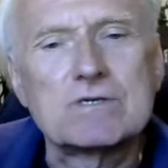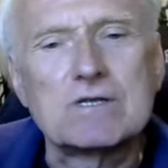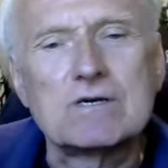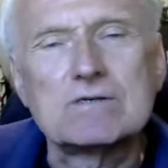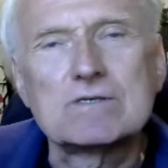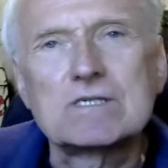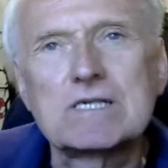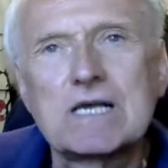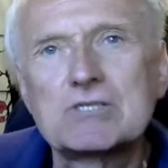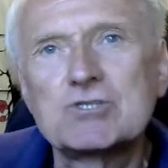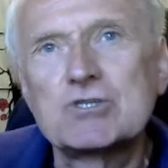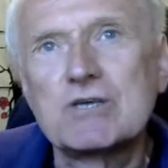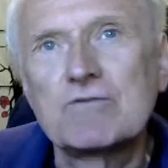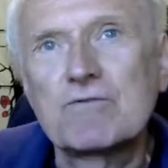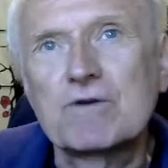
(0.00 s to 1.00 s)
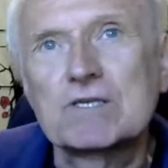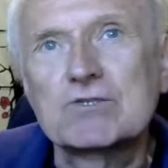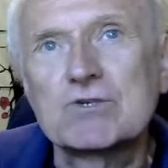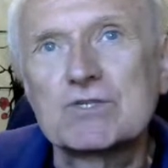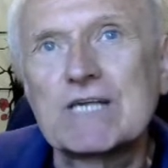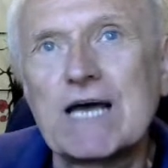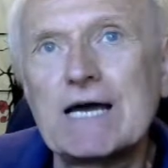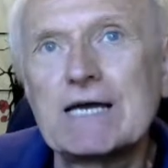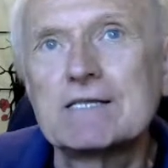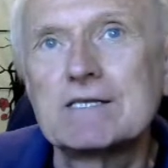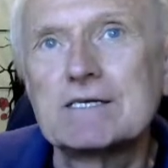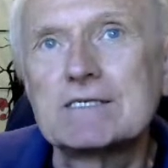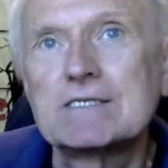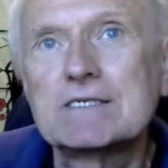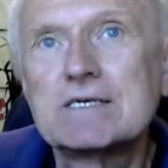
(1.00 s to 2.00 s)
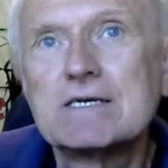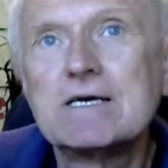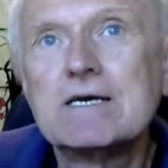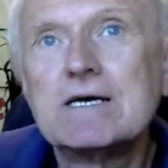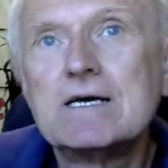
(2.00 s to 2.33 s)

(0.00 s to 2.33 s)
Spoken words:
you know, such different societies.